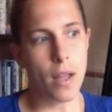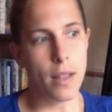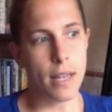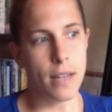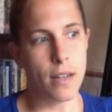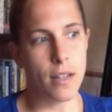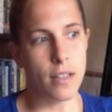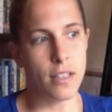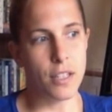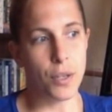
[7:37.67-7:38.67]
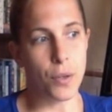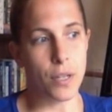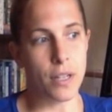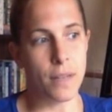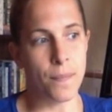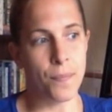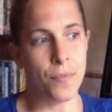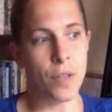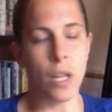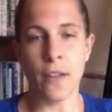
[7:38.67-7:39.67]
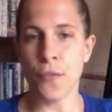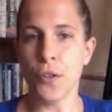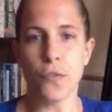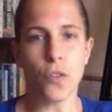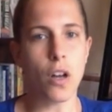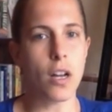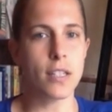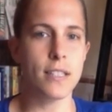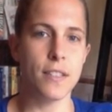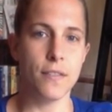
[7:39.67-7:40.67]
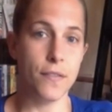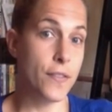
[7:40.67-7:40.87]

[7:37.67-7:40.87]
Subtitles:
then, you know, if you've lost